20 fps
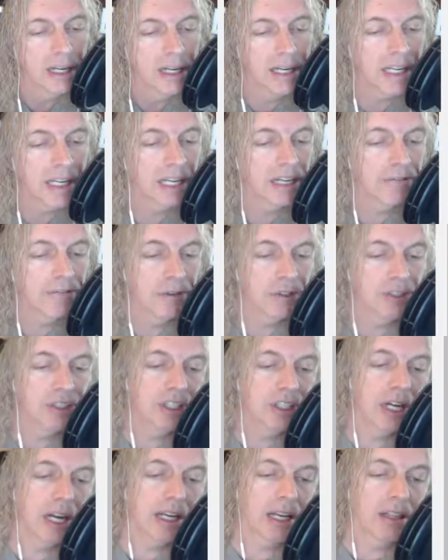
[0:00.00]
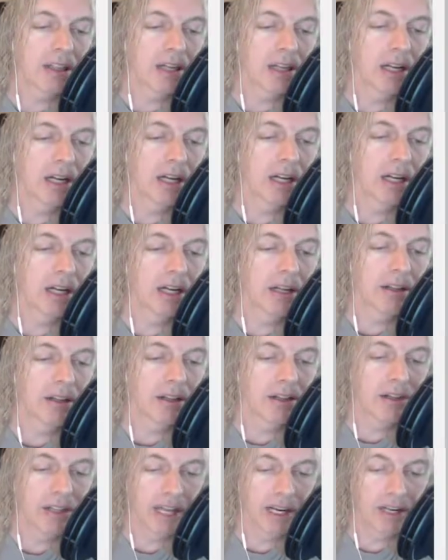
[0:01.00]
Again, if you check that
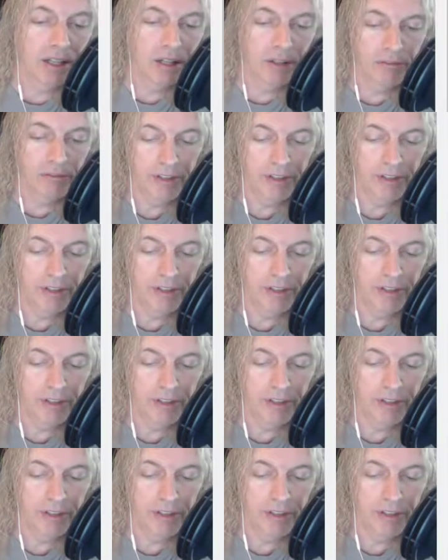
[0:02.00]
other